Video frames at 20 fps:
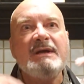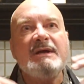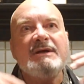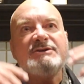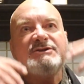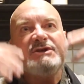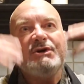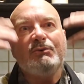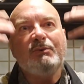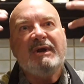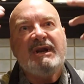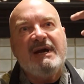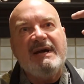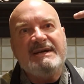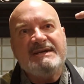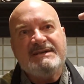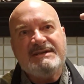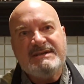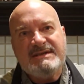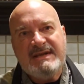So when I
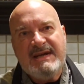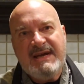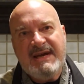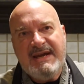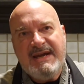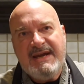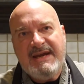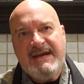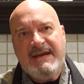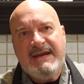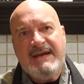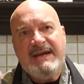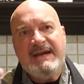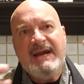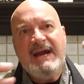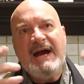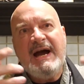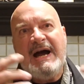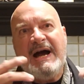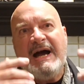
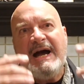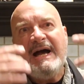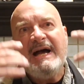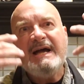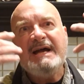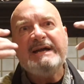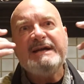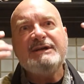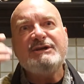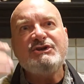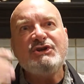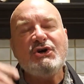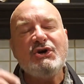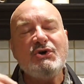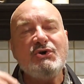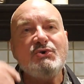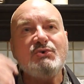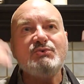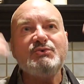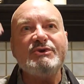say I
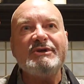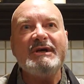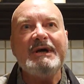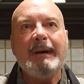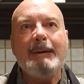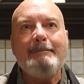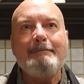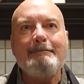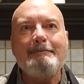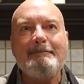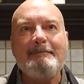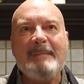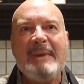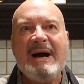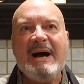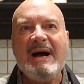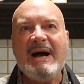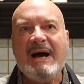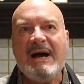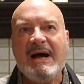don't
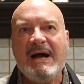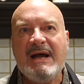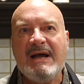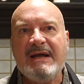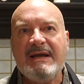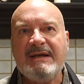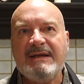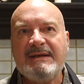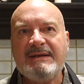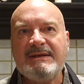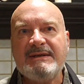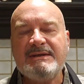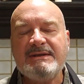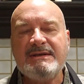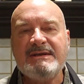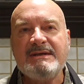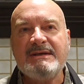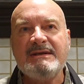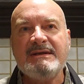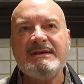mind,
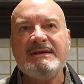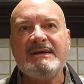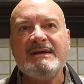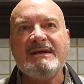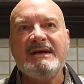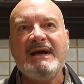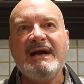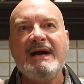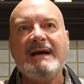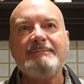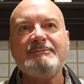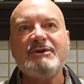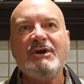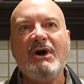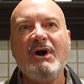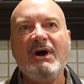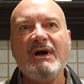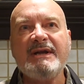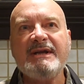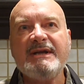I'm
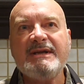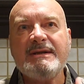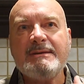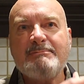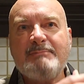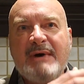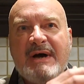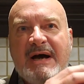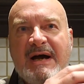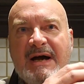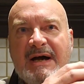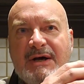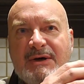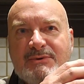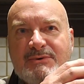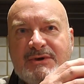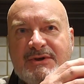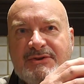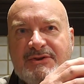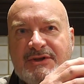talking
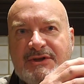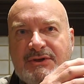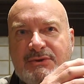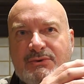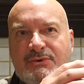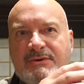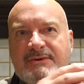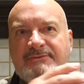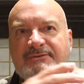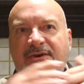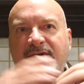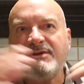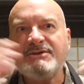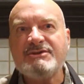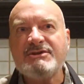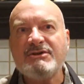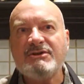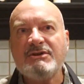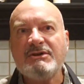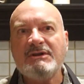about the
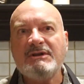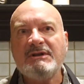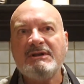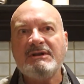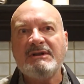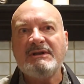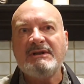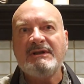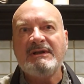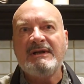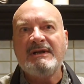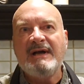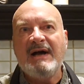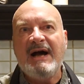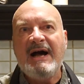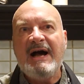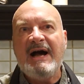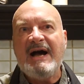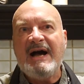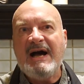universal
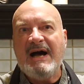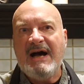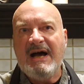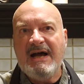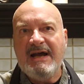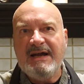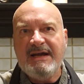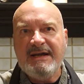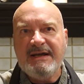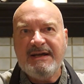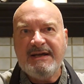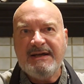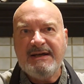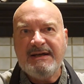I.